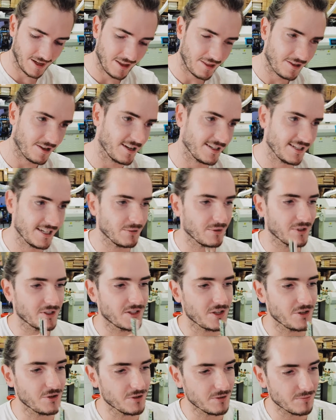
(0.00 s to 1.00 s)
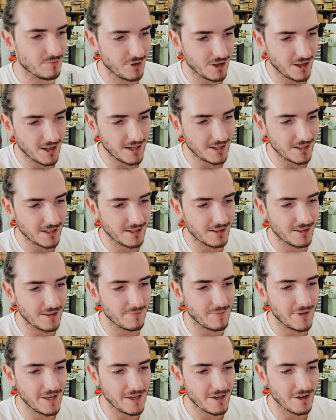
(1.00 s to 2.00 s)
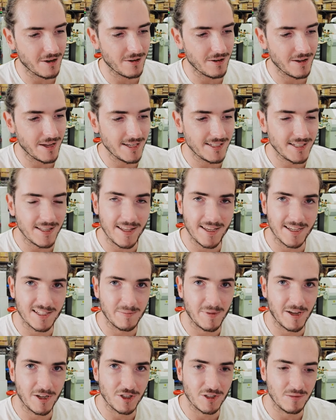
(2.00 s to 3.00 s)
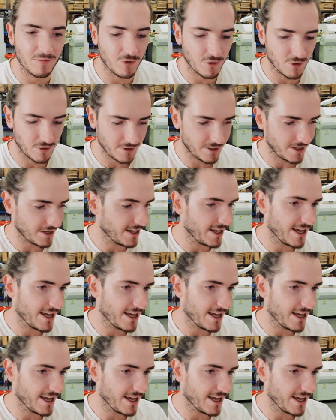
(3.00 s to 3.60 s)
The idea was that you would plug the Pico into the expansion board,